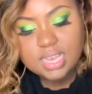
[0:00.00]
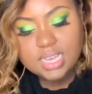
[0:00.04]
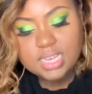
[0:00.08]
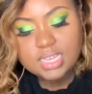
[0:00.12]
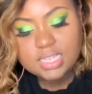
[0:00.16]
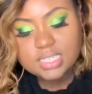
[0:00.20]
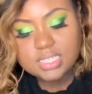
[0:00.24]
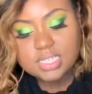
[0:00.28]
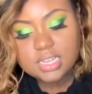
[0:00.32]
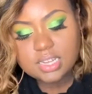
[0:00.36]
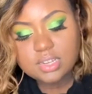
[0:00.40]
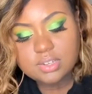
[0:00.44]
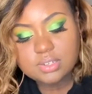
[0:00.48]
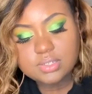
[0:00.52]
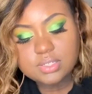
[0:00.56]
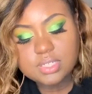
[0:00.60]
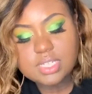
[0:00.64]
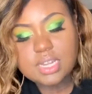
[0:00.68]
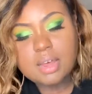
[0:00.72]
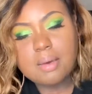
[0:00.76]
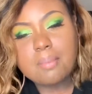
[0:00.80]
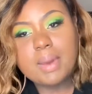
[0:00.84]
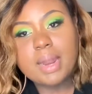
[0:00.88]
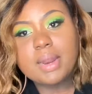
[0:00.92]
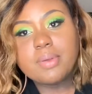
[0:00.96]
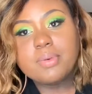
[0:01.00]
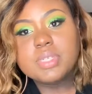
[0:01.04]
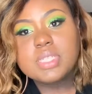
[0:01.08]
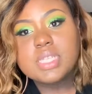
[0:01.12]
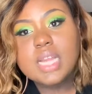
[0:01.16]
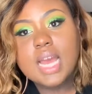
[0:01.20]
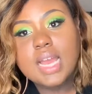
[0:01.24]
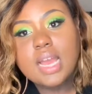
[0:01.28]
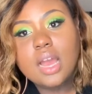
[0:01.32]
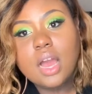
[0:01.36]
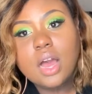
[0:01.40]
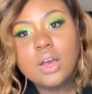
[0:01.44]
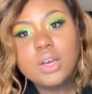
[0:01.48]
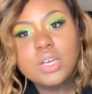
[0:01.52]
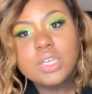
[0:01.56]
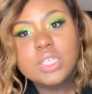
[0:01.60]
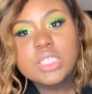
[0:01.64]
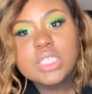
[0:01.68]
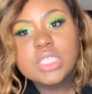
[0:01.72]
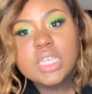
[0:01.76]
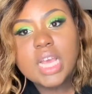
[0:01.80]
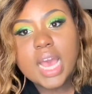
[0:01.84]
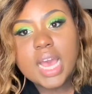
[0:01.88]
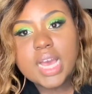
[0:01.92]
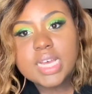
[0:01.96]
so somebody was like, oh,
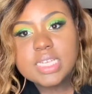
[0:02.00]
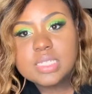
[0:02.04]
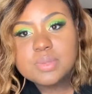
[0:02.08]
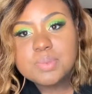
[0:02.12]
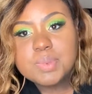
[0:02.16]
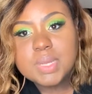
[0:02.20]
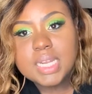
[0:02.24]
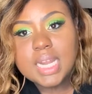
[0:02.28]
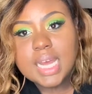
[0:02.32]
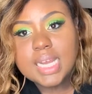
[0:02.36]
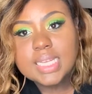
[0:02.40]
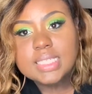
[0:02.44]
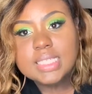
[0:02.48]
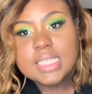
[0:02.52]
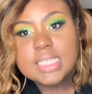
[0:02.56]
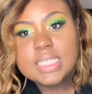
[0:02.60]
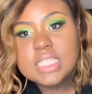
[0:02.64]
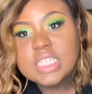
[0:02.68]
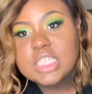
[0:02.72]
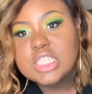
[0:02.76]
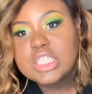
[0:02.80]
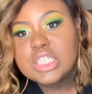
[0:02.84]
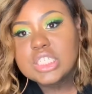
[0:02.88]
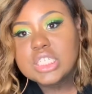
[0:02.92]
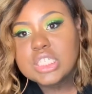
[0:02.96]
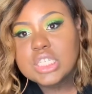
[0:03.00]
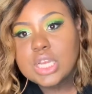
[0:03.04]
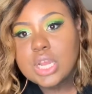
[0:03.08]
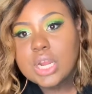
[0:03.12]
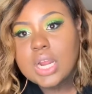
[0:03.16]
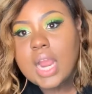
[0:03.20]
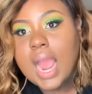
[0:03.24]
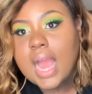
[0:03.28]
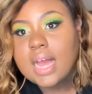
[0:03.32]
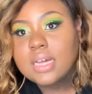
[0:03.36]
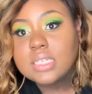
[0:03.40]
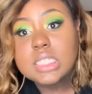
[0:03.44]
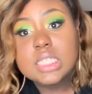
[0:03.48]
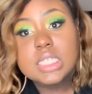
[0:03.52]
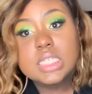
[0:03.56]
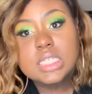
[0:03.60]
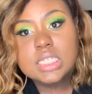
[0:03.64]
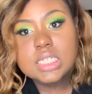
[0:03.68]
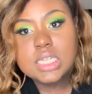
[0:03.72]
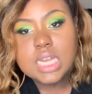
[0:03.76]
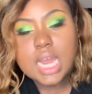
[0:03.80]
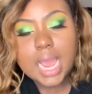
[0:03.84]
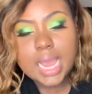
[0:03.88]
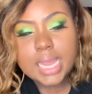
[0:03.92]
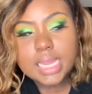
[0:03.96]
Jasmine, like this is, your house is
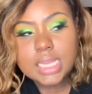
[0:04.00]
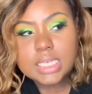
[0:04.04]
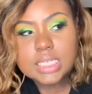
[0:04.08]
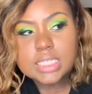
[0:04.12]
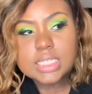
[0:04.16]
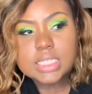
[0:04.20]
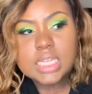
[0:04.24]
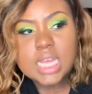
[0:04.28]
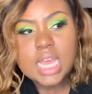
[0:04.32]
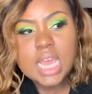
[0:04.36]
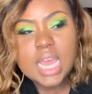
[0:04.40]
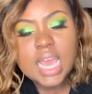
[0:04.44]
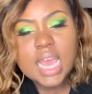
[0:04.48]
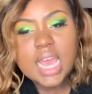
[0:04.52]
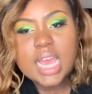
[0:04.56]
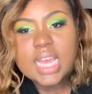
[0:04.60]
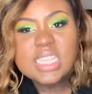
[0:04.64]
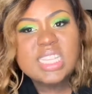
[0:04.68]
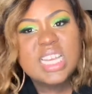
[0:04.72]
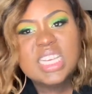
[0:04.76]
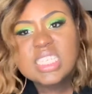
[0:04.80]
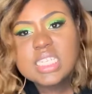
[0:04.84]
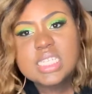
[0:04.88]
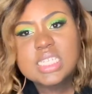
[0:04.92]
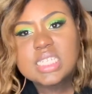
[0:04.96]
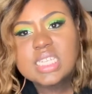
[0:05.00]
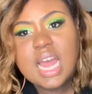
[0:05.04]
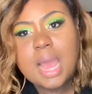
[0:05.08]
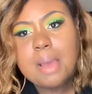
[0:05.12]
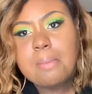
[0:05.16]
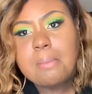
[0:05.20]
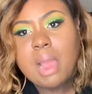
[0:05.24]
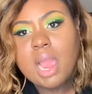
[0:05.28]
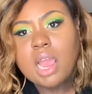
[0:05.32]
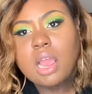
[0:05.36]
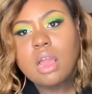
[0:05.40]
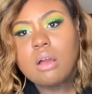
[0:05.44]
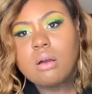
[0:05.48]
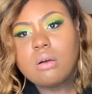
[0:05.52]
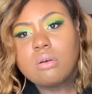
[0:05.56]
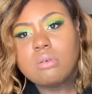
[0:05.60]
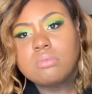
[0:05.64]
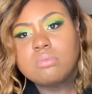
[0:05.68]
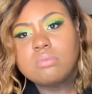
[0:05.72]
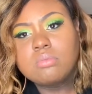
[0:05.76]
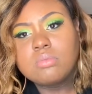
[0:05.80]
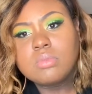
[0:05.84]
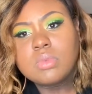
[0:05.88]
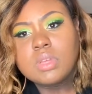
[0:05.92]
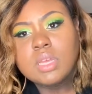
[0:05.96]
nice. This is not my
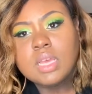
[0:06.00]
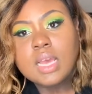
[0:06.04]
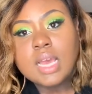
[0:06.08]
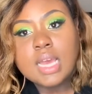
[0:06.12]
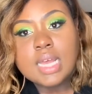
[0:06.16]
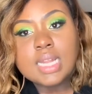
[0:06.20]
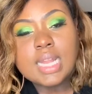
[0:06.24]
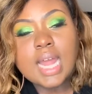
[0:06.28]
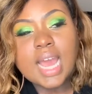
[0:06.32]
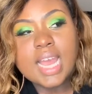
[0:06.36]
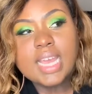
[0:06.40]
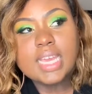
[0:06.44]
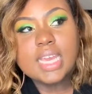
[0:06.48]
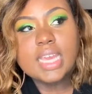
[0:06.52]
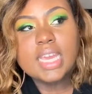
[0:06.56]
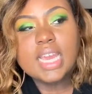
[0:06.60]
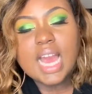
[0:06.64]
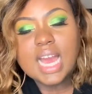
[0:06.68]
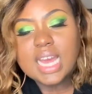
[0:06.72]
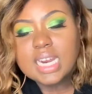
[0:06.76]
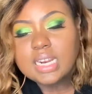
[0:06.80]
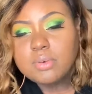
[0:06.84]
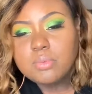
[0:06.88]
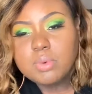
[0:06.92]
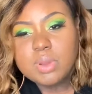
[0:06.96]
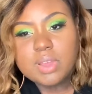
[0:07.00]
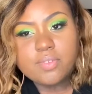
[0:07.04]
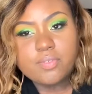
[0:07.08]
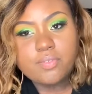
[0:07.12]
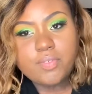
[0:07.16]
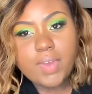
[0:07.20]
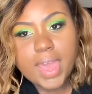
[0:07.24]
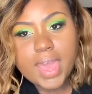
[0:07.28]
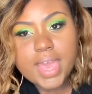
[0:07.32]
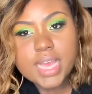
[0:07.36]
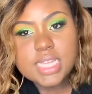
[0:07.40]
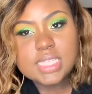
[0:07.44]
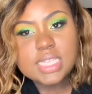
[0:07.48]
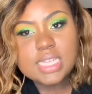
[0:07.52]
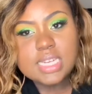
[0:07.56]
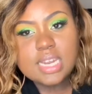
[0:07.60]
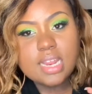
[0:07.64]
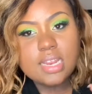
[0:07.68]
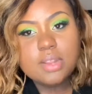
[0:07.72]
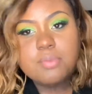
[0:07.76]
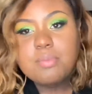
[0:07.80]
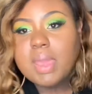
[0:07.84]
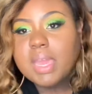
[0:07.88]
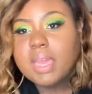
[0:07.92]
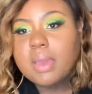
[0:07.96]
home. Like it kind of went fast and they
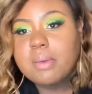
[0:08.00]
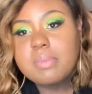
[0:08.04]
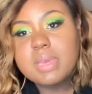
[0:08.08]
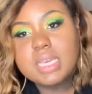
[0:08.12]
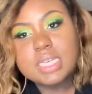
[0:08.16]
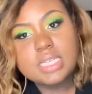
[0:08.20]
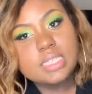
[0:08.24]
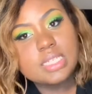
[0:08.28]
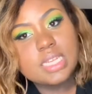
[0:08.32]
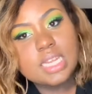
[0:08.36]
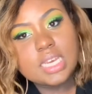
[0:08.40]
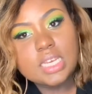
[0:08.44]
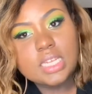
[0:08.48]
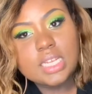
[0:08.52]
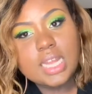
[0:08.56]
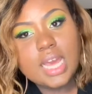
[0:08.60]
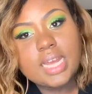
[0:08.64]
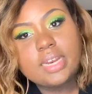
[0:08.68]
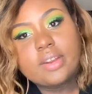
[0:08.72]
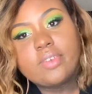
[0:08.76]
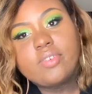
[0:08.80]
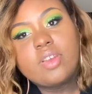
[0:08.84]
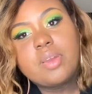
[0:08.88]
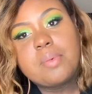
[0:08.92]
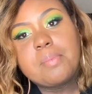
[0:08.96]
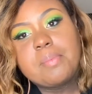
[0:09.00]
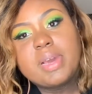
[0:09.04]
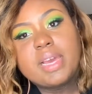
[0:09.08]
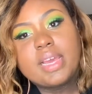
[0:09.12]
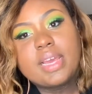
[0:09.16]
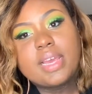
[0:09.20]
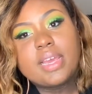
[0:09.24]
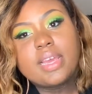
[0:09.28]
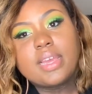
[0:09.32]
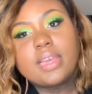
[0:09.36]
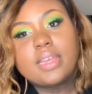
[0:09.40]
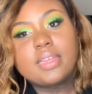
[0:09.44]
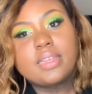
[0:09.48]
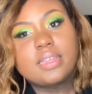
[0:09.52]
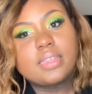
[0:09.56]
didn't make a big deal out of it, but